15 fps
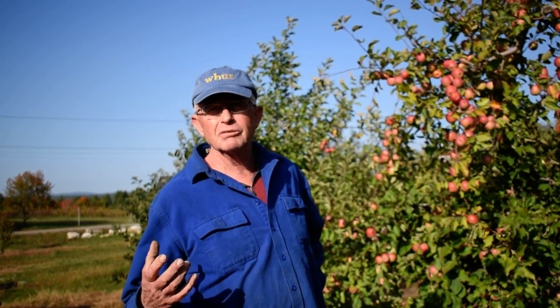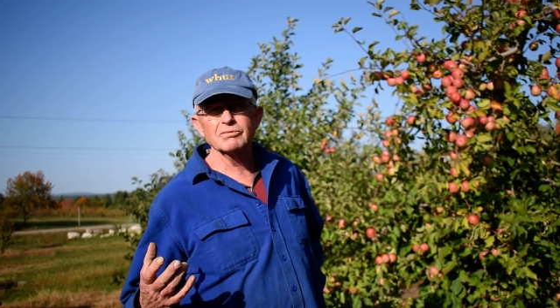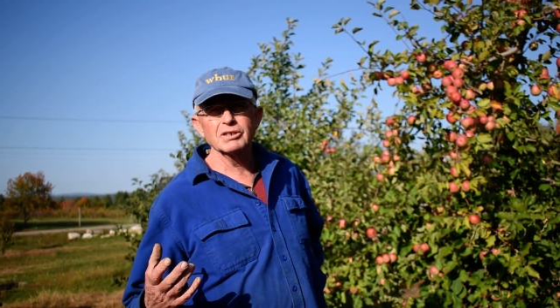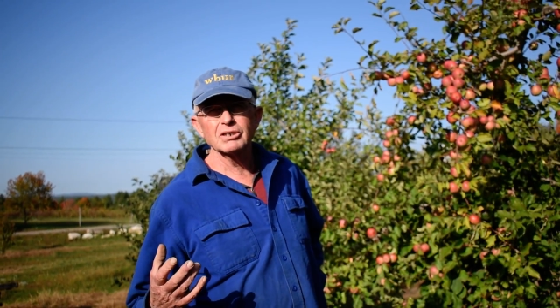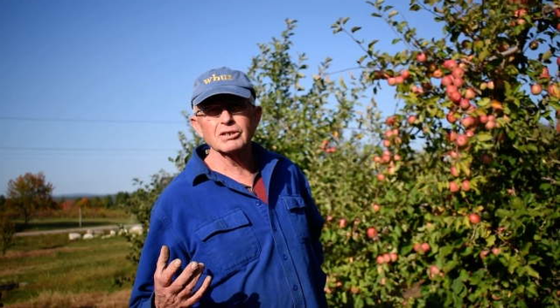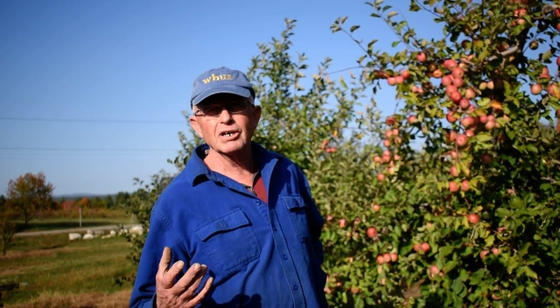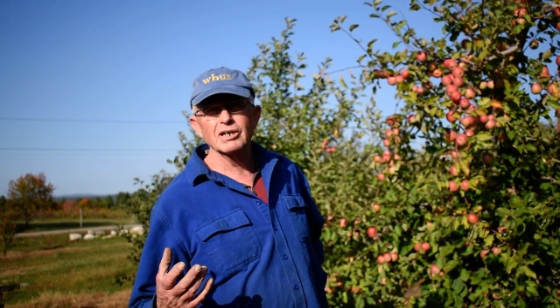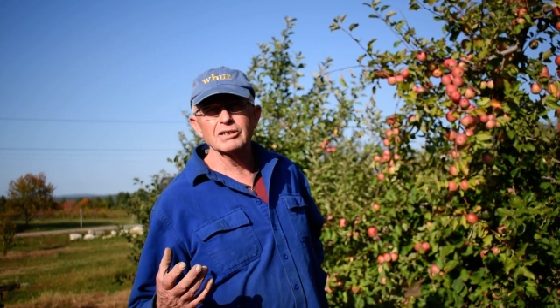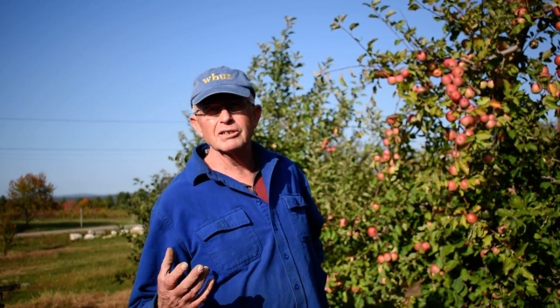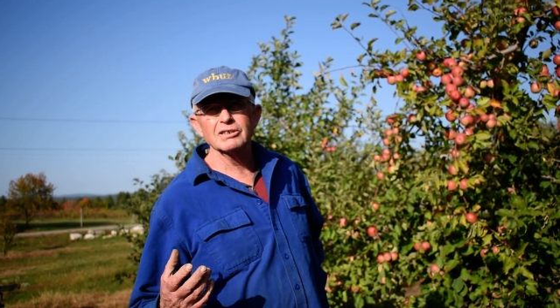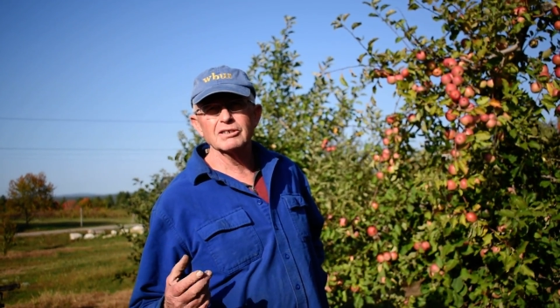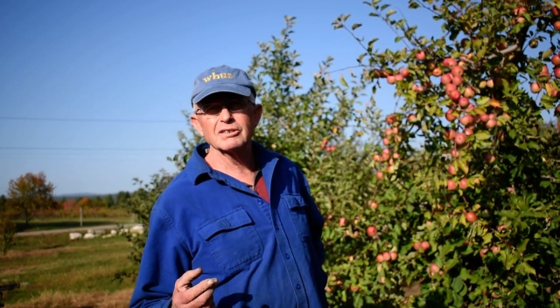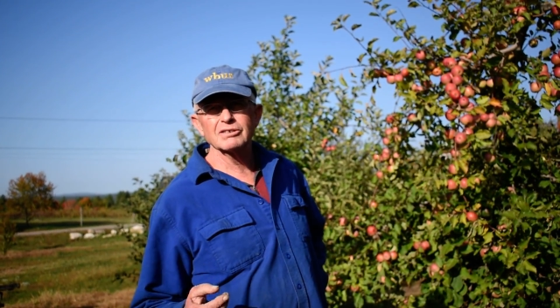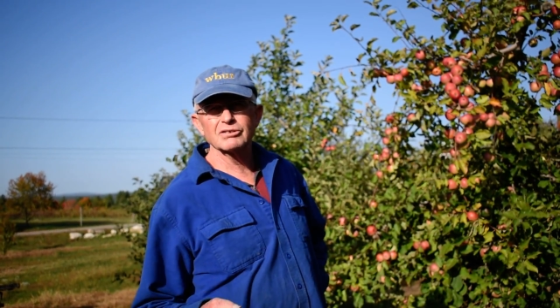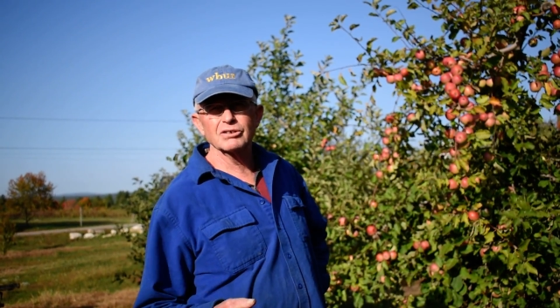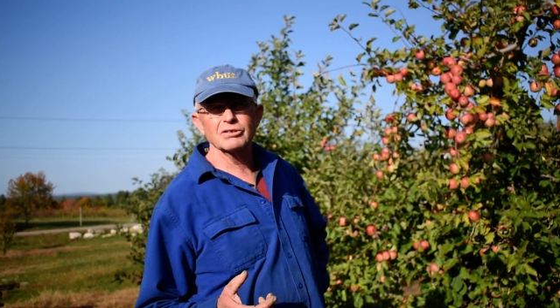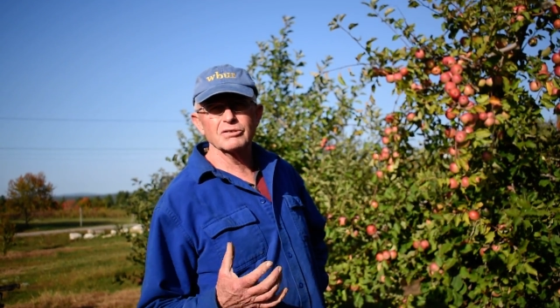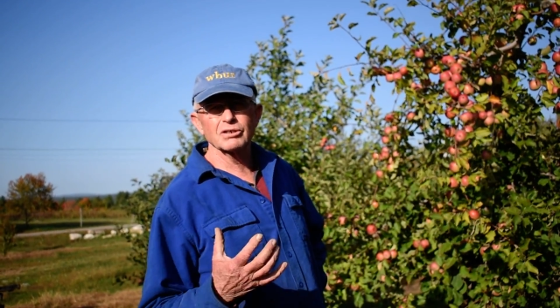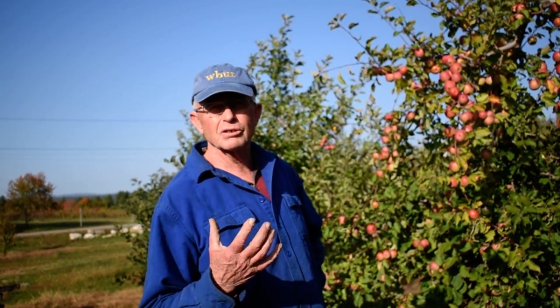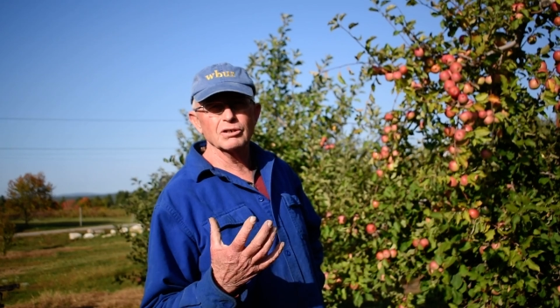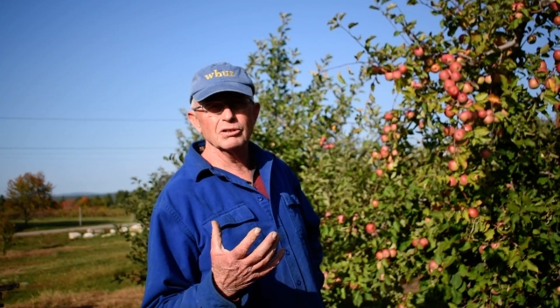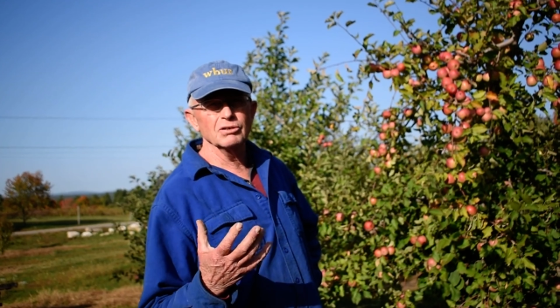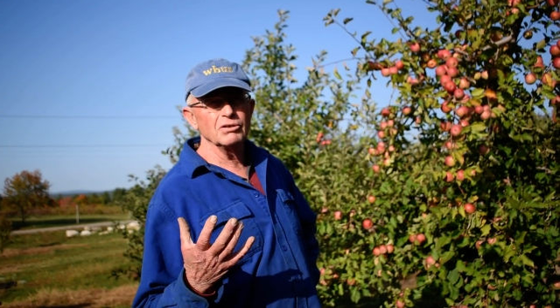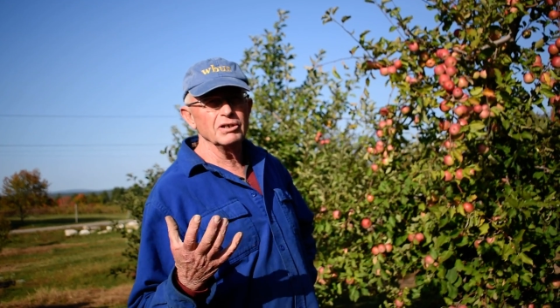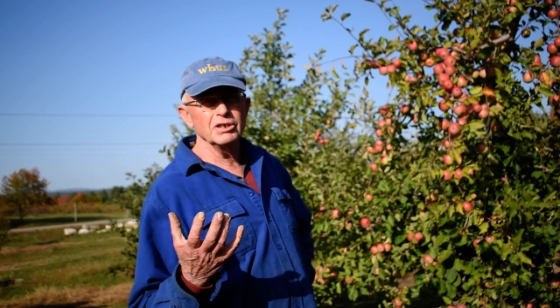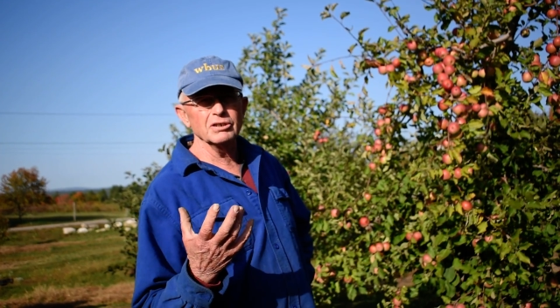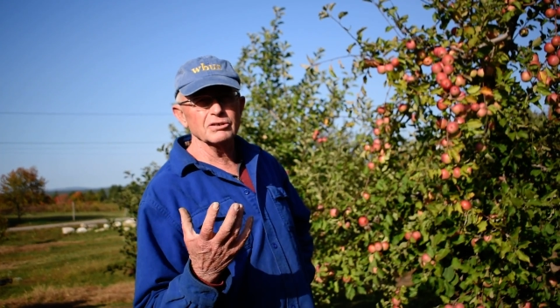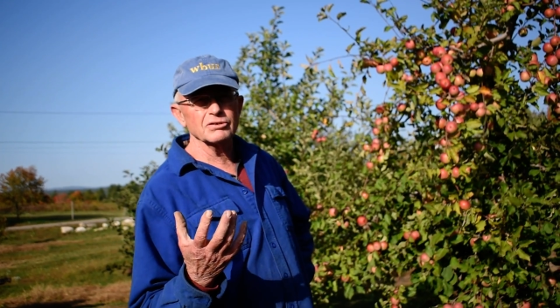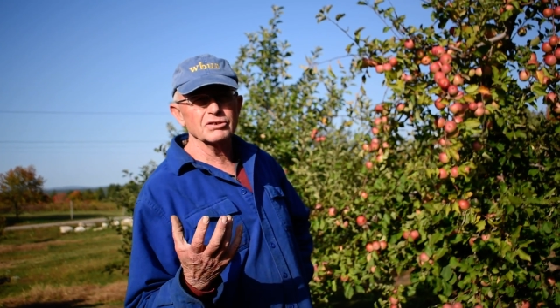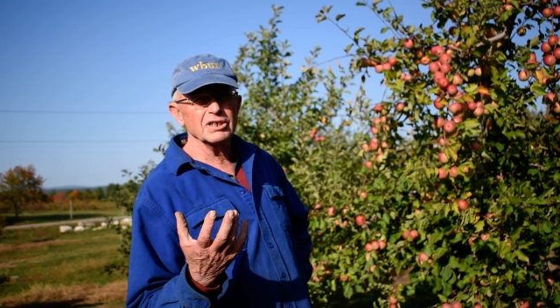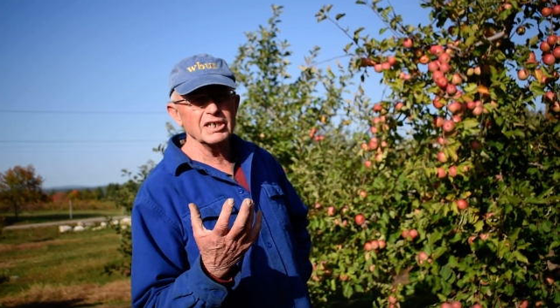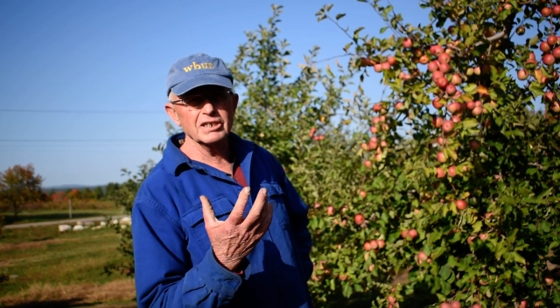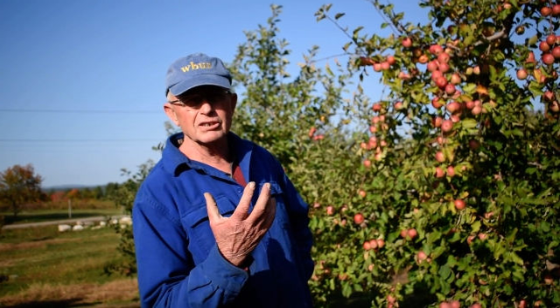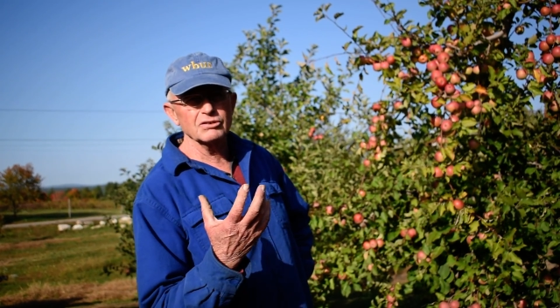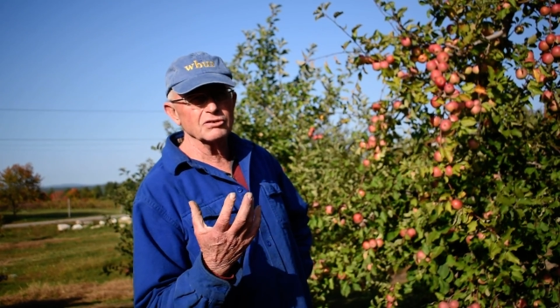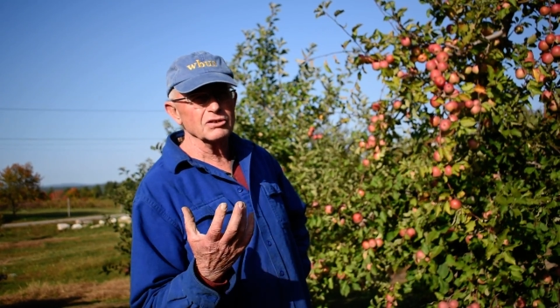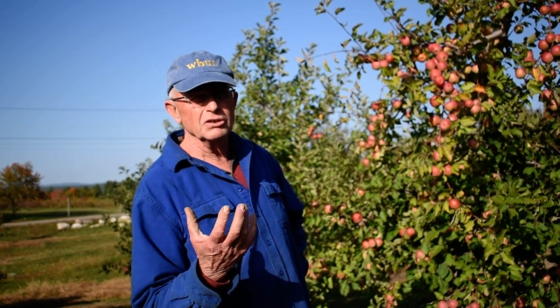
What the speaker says: we call it. So the colloidal state is the